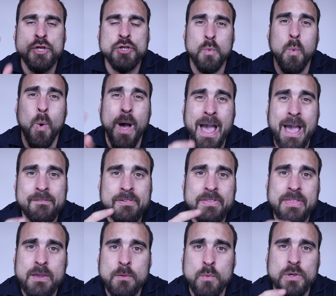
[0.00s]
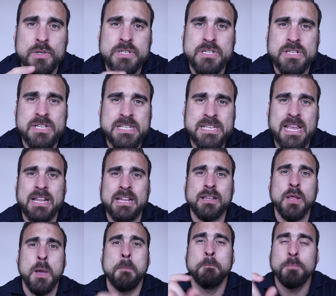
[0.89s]
to whatever they want to
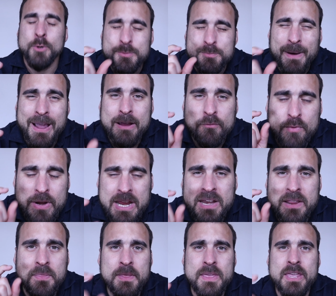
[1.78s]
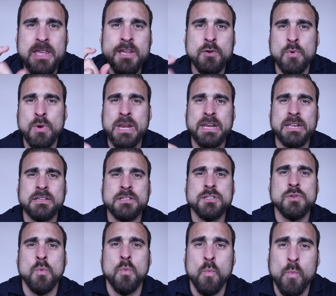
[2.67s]
sell. But by reading the
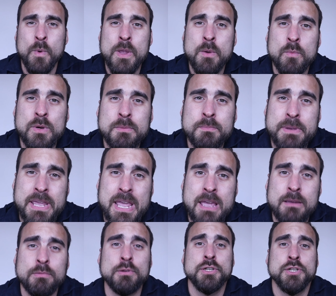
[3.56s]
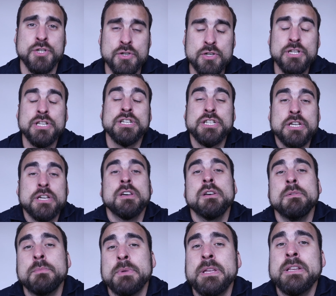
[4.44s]
ingredients, we will be able to
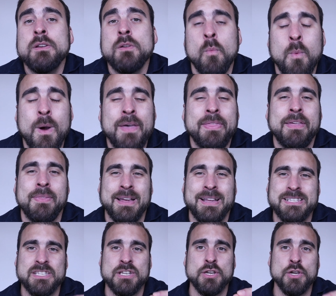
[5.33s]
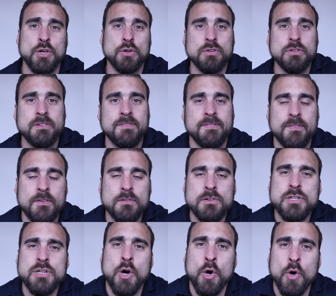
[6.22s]
determine whether that's a good
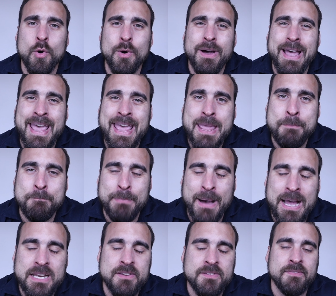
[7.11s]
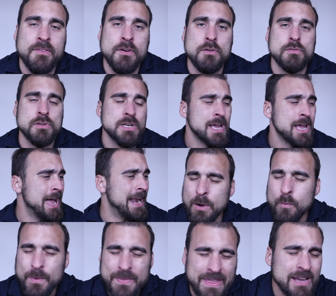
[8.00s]
food or a bad food.
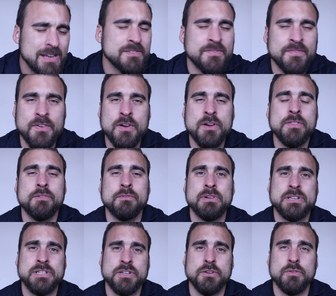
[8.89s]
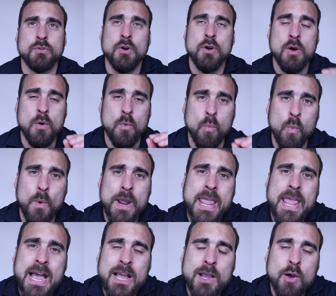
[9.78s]
Now, without further ado,
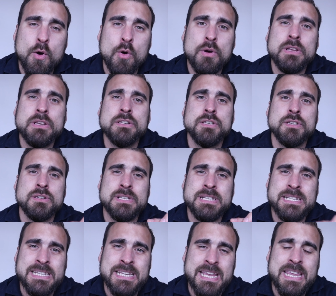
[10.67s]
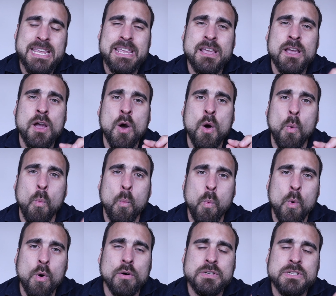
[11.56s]
we are going to see
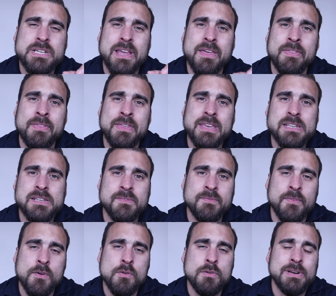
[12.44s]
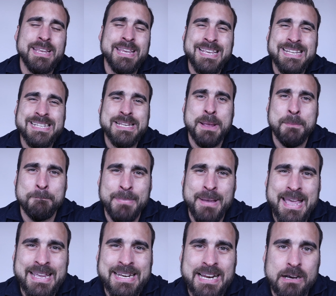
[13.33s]
what this food is
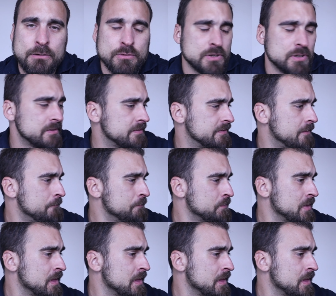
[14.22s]
made out of.